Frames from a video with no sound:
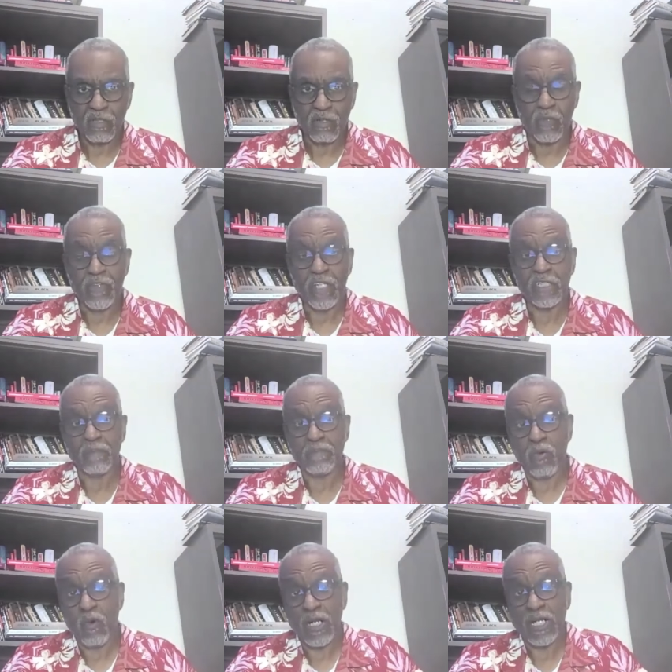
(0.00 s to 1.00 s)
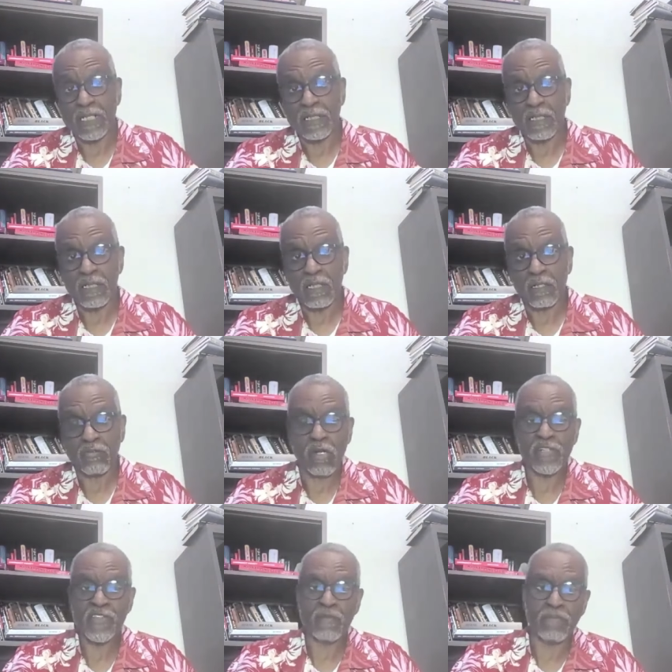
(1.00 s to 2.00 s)
are then deported
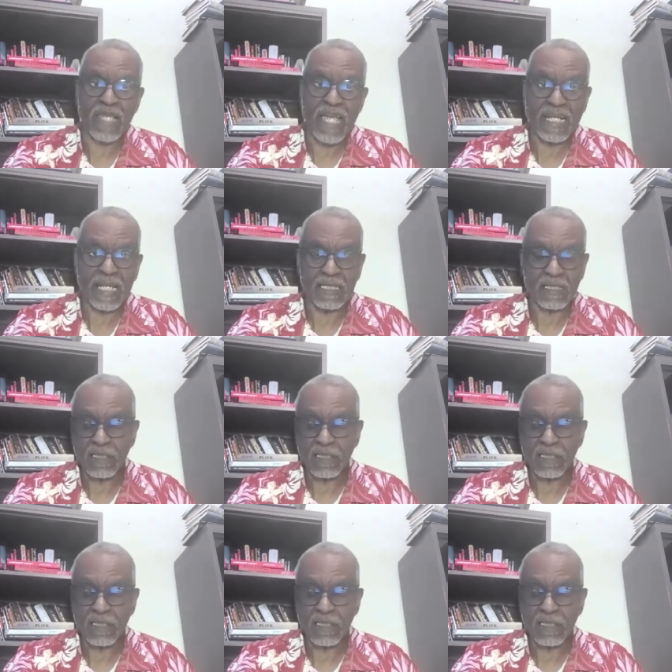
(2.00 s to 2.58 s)
across the planet